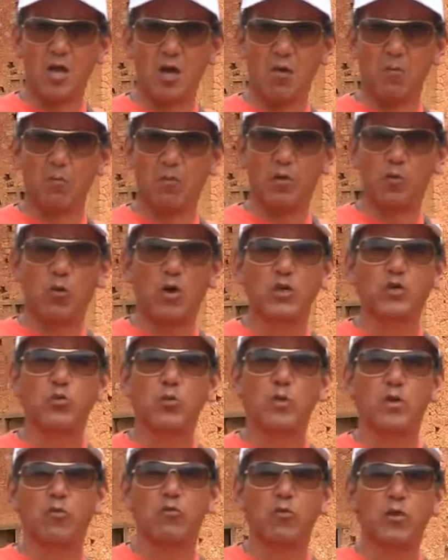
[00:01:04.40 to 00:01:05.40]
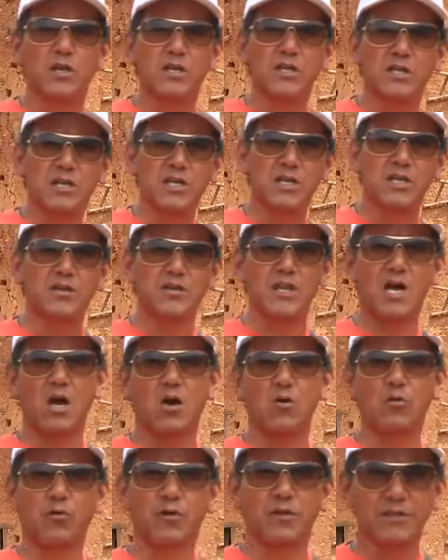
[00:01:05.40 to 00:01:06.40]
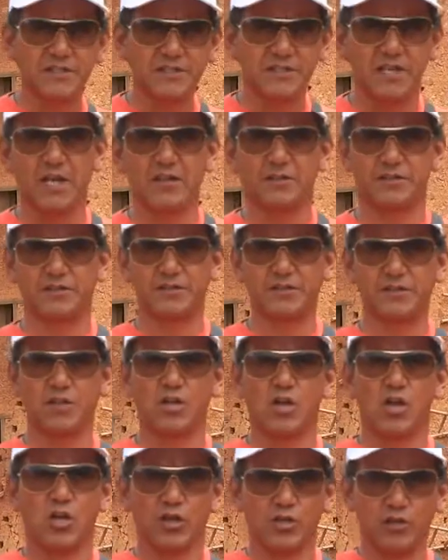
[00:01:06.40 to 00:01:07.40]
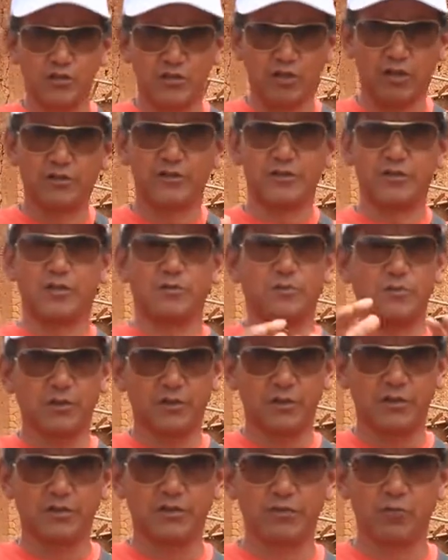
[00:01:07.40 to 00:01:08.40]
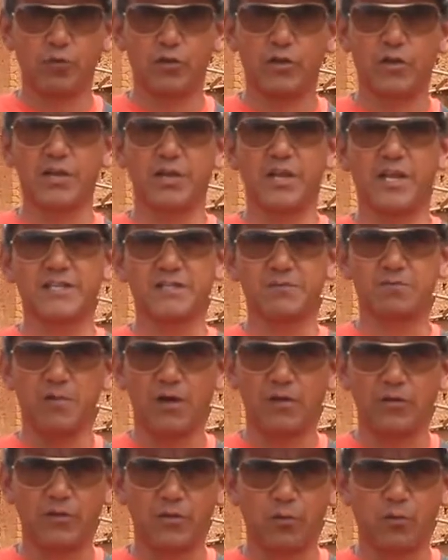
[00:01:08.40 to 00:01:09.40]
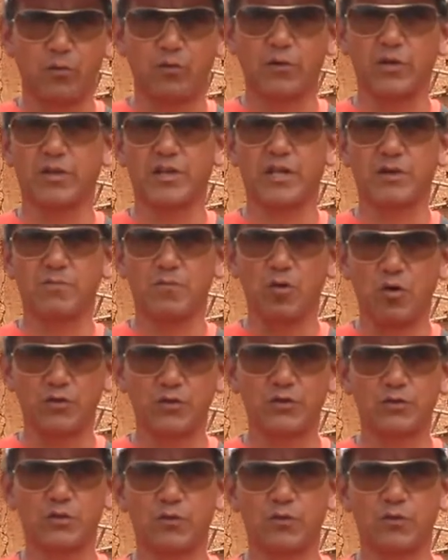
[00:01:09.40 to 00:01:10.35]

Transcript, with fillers: but what we really need now is tents, shelter, because within the next month we're going to get monsoon